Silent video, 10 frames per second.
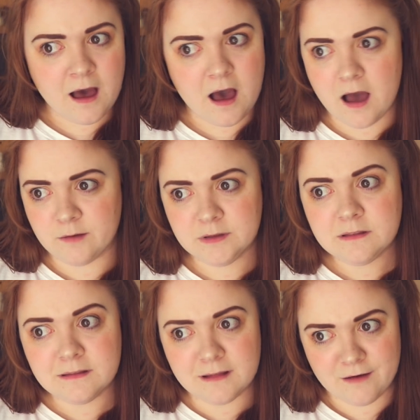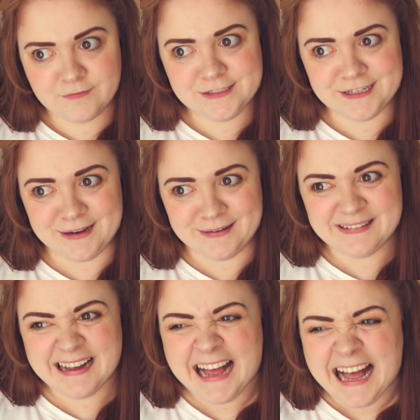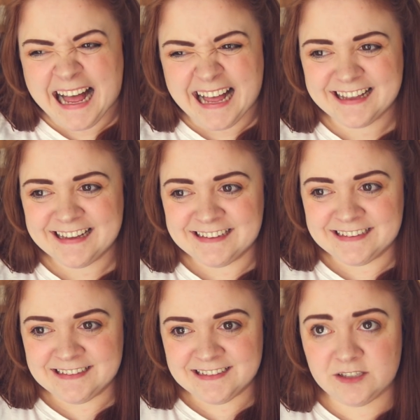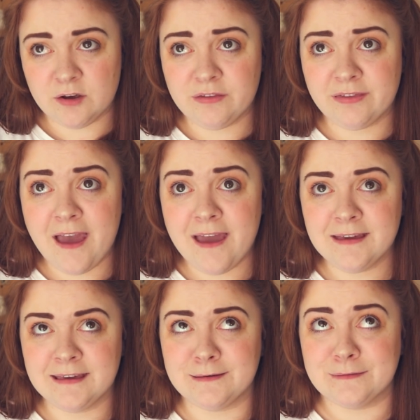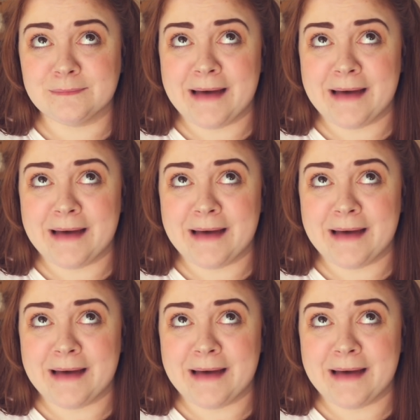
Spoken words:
I would love to. So thank you,